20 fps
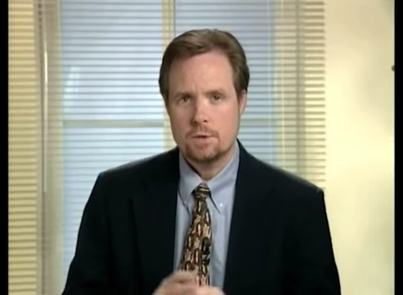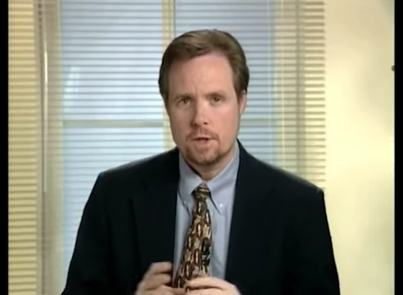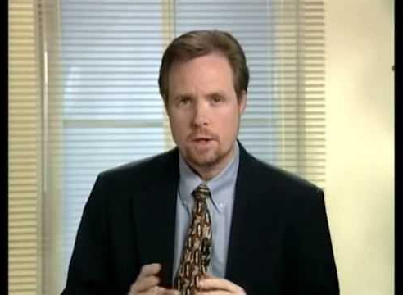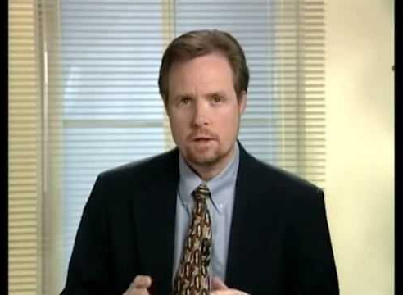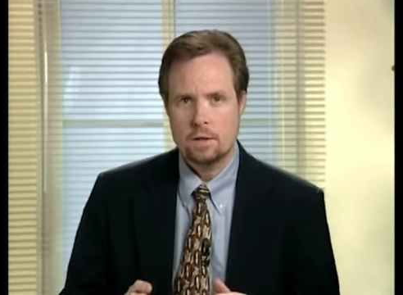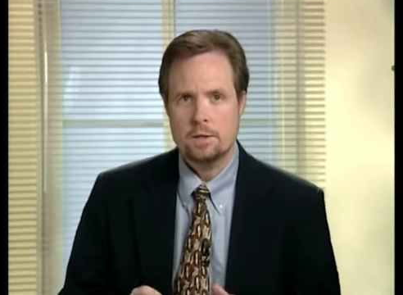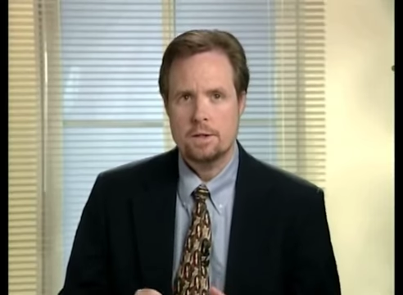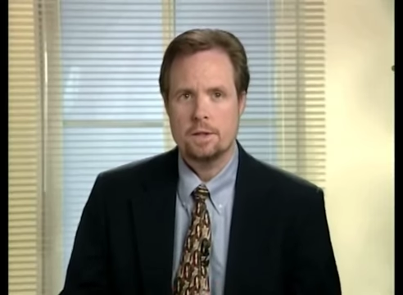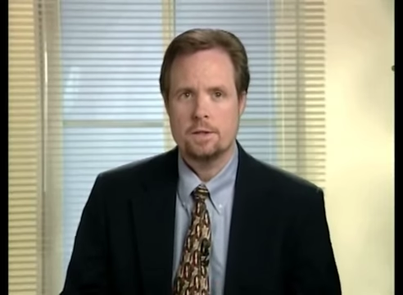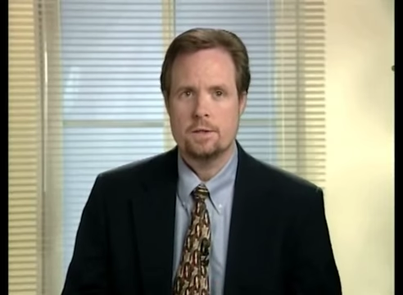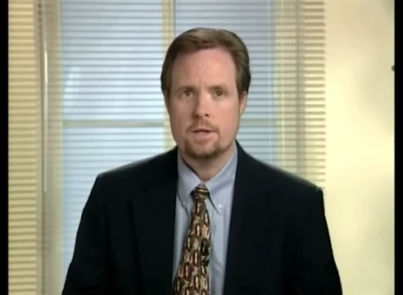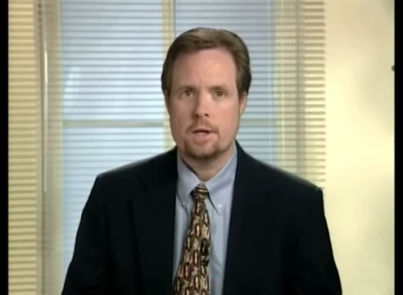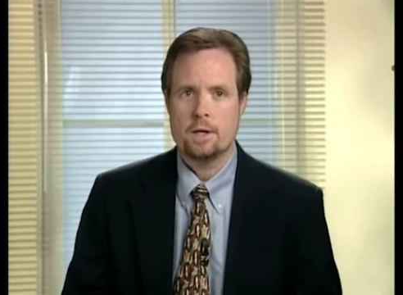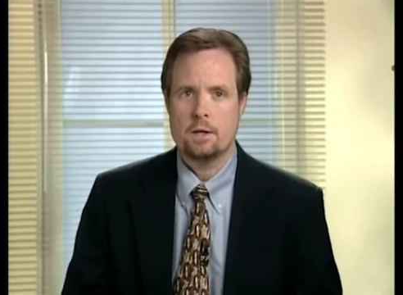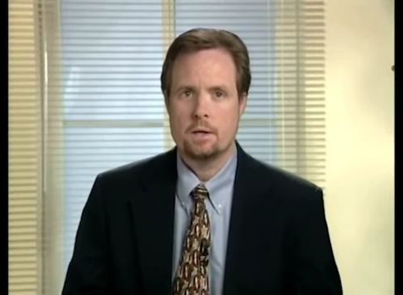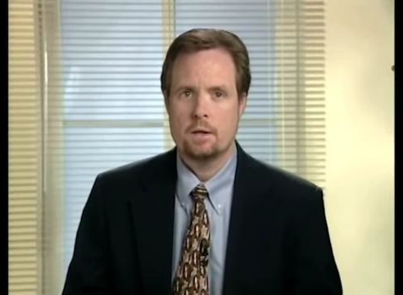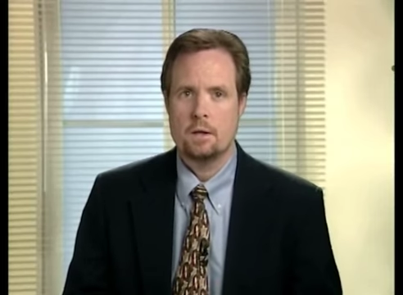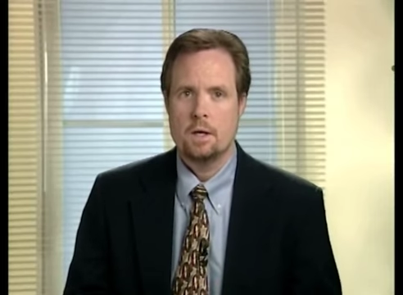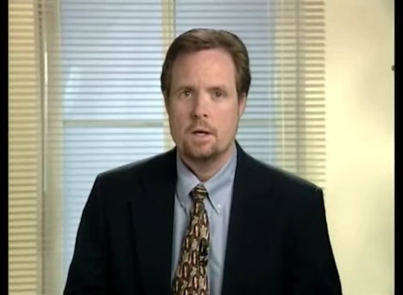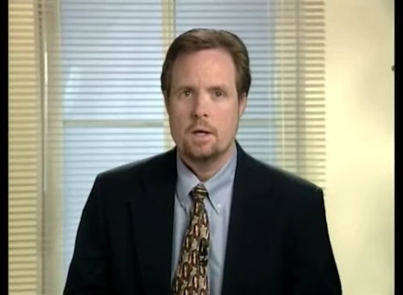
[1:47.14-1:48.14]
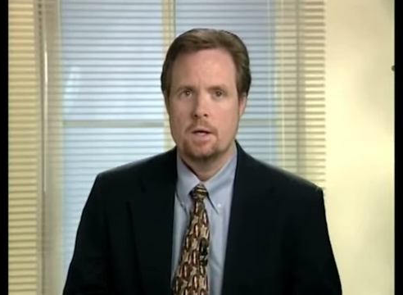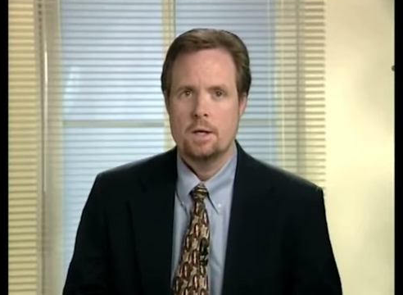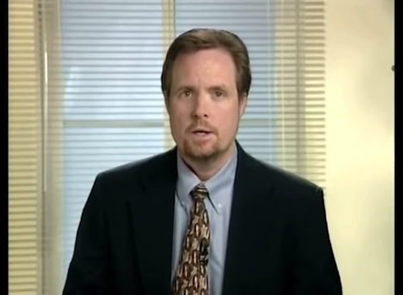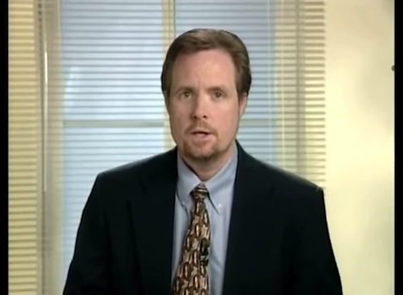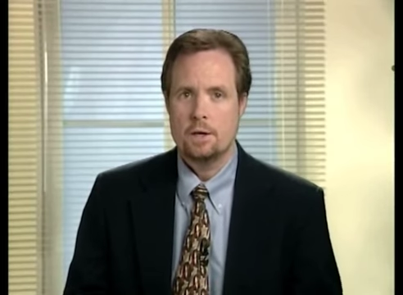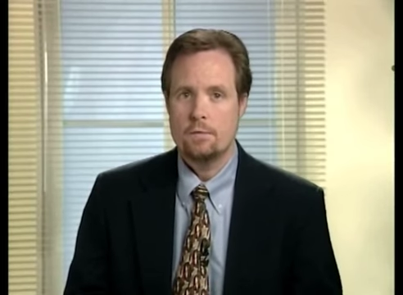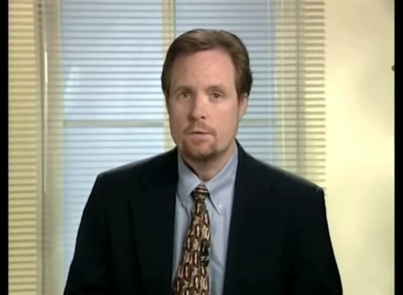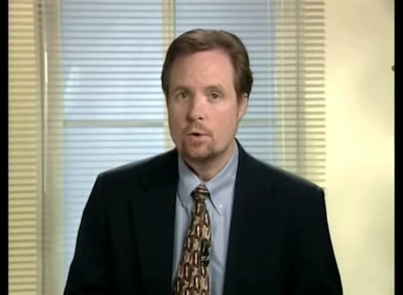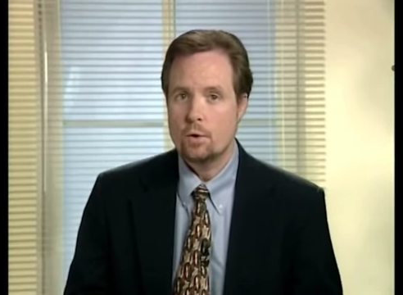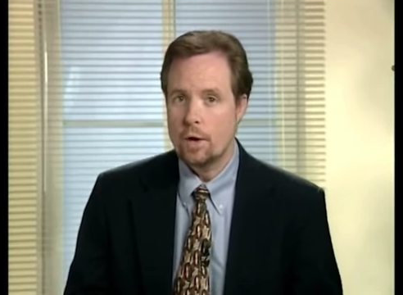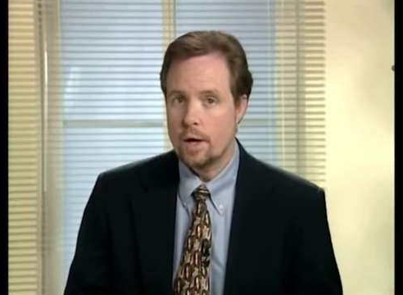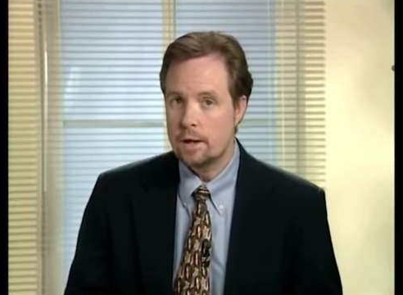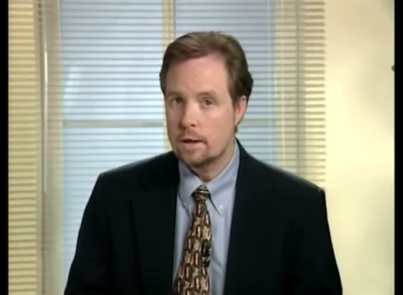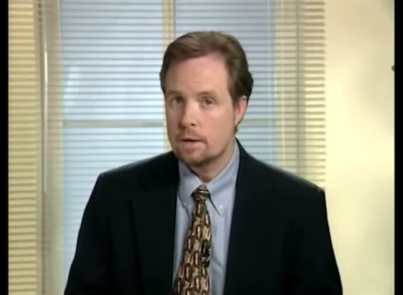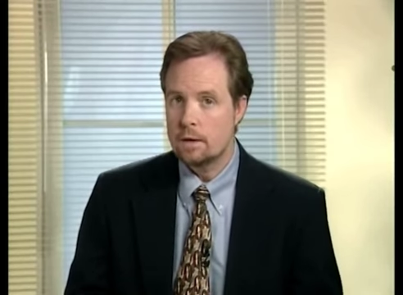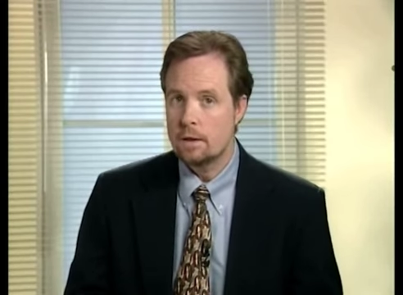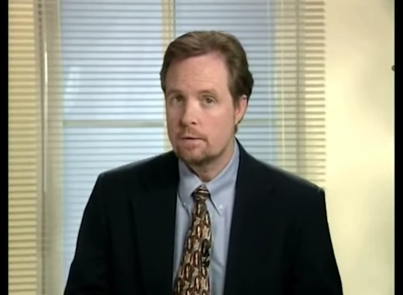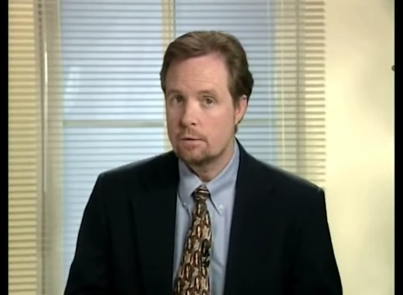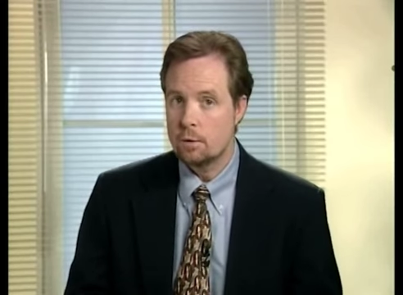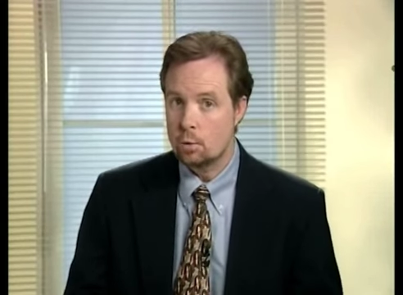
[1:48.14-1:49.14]
Some subtleties here. Give
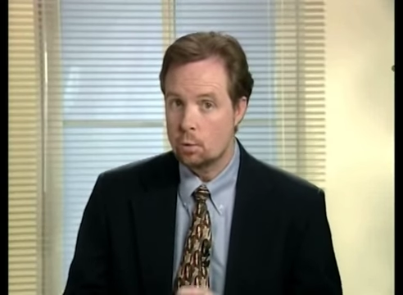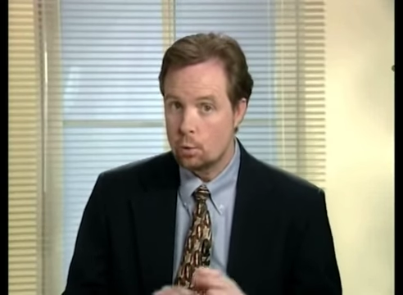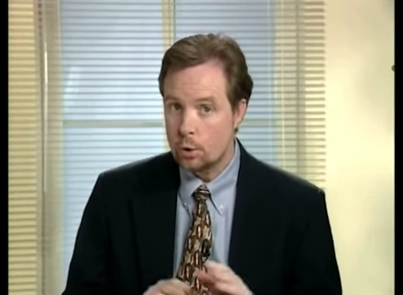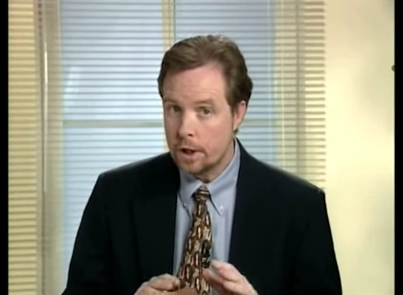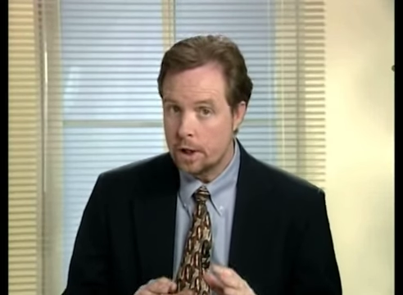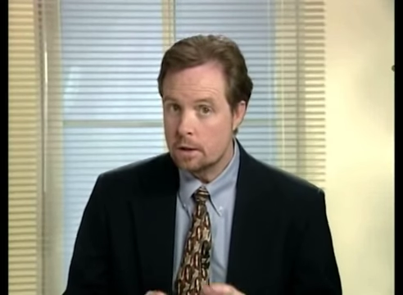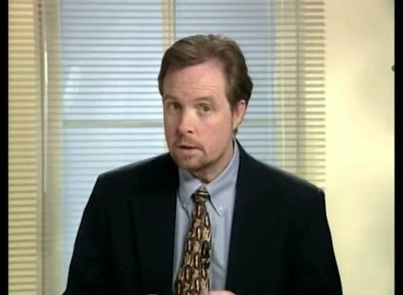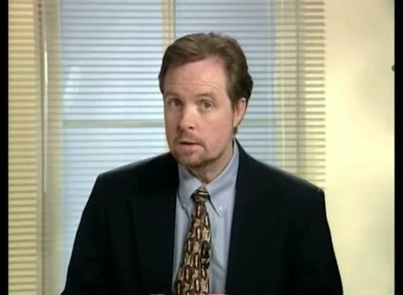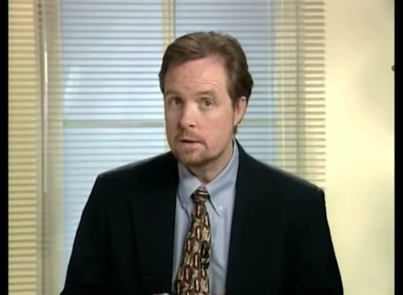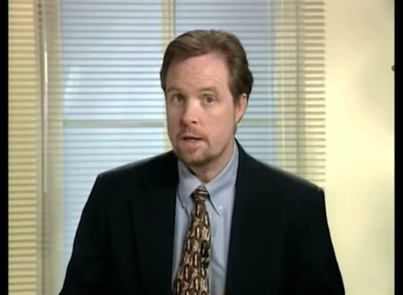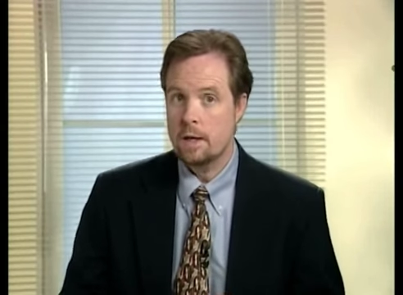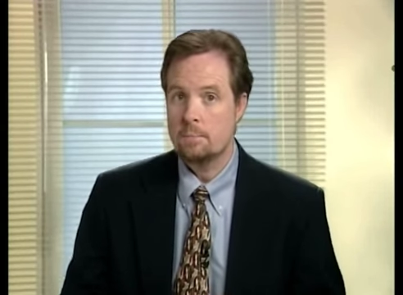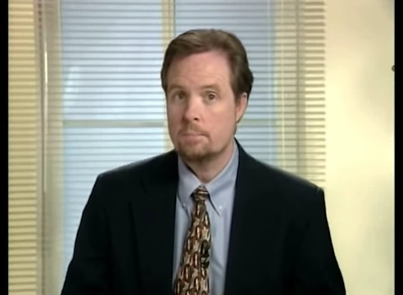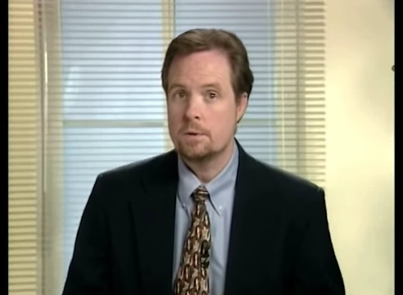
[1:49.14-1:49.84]
credit if a real